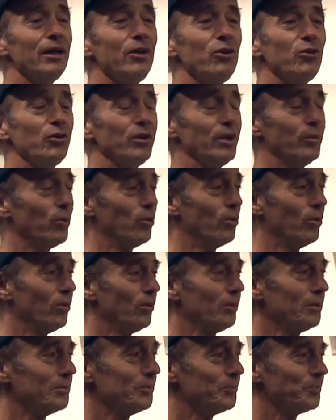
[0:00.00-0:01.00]
in
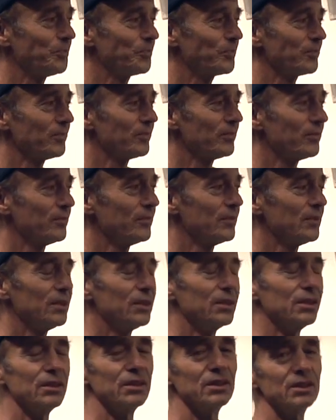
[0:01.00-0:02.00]
Timor,
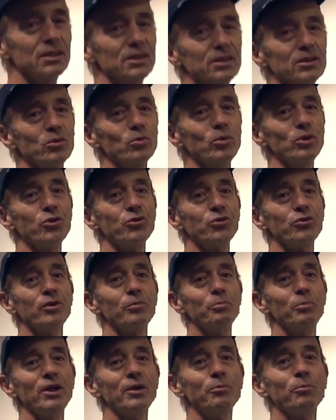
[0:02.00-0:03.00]
which
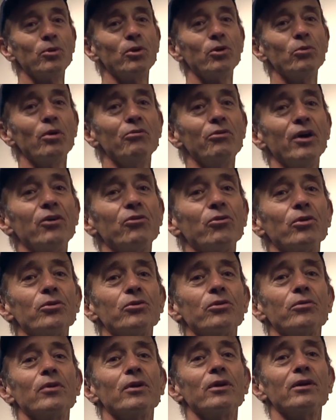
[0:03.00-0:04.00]
the people who were
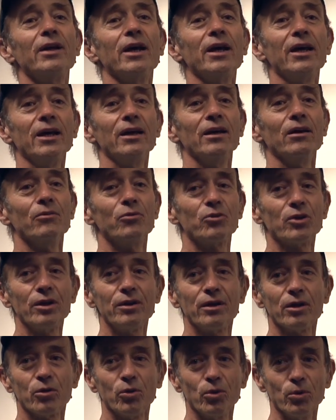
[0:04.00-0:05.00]
veterans of the day of
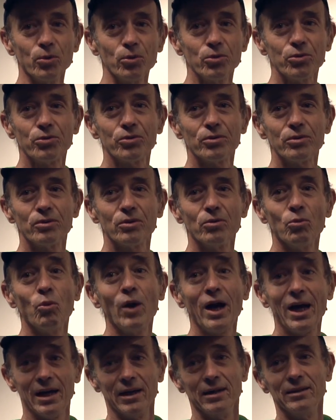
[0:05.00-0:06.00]
Santa Cruz
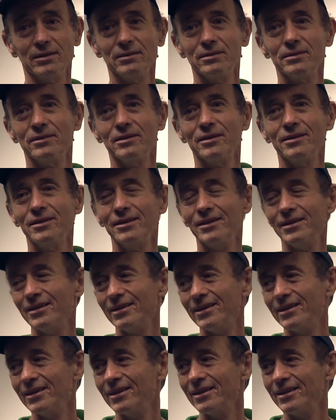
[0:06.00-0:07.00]
wear.
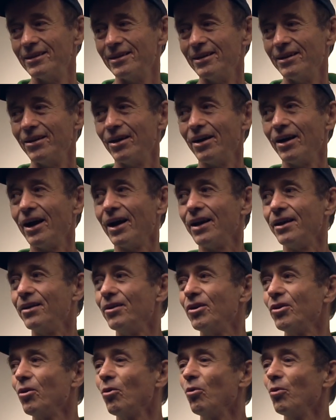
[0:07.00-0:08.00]

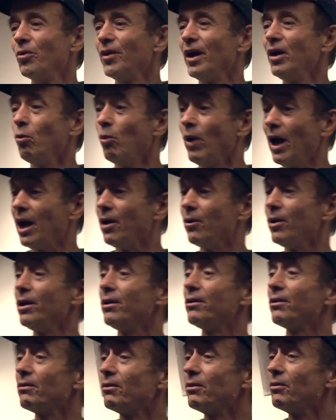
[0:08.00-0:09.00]
And they wear
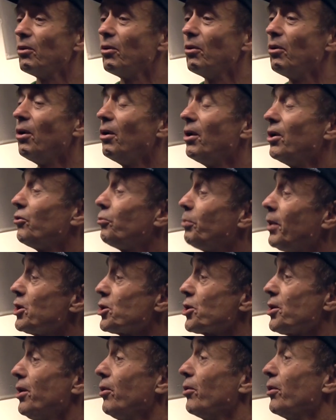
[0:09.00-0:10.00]
it,
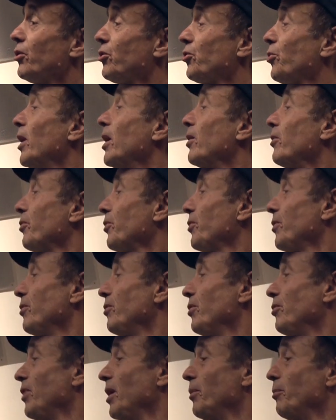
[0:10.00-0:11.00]
especially on the 12th
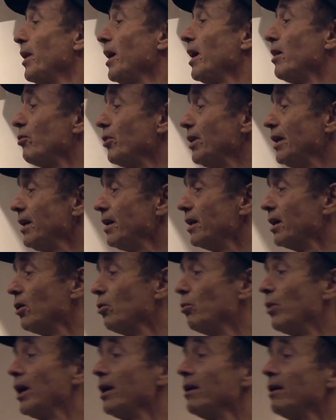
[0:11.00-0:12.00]
of November every
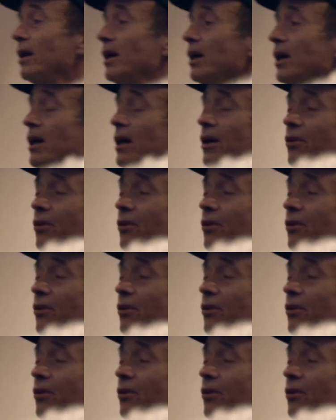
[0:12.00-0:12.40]
year, when